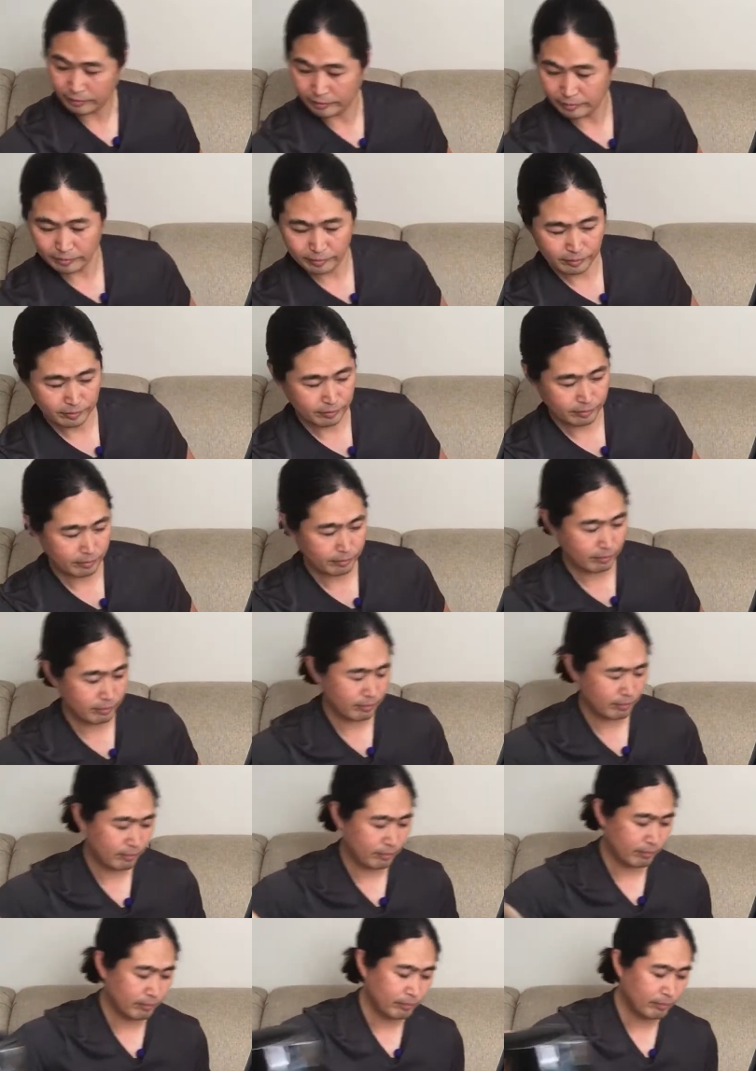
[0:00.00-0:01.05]

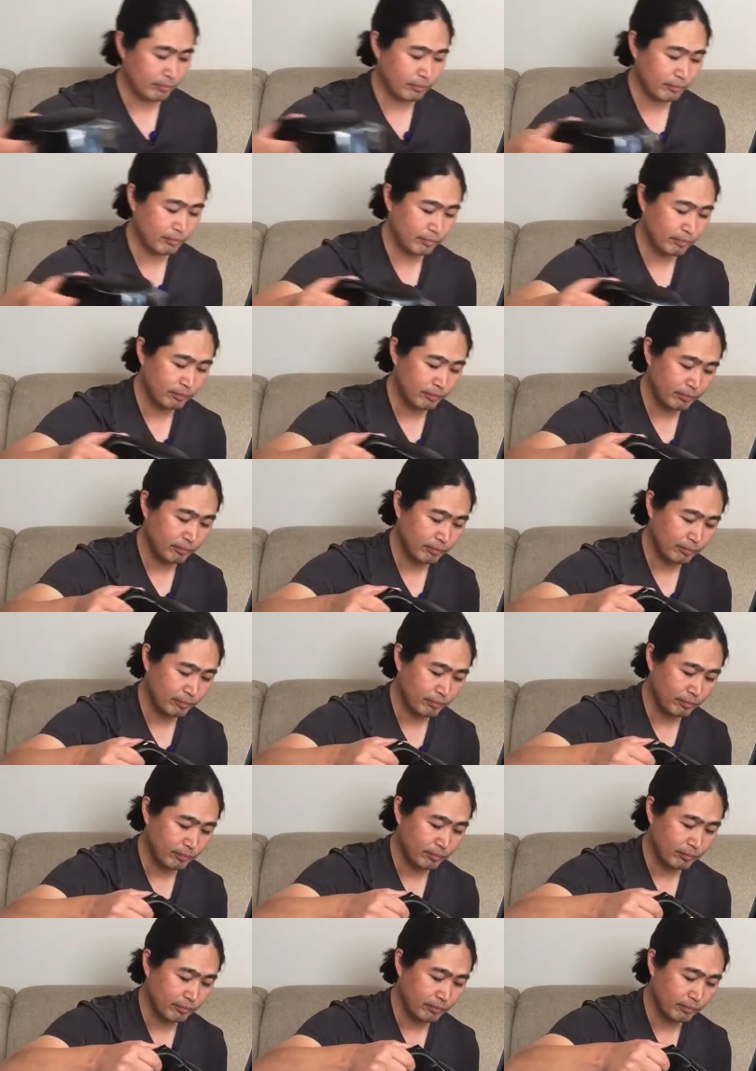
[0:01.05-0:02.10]

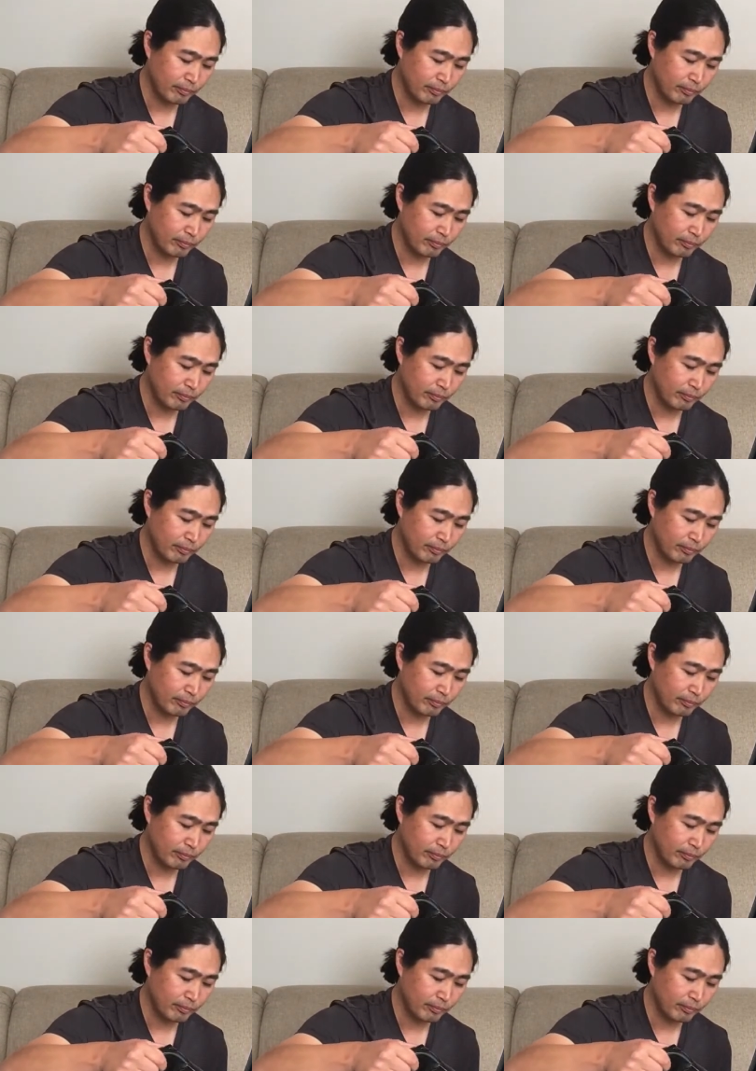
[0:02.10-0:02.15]
(silence)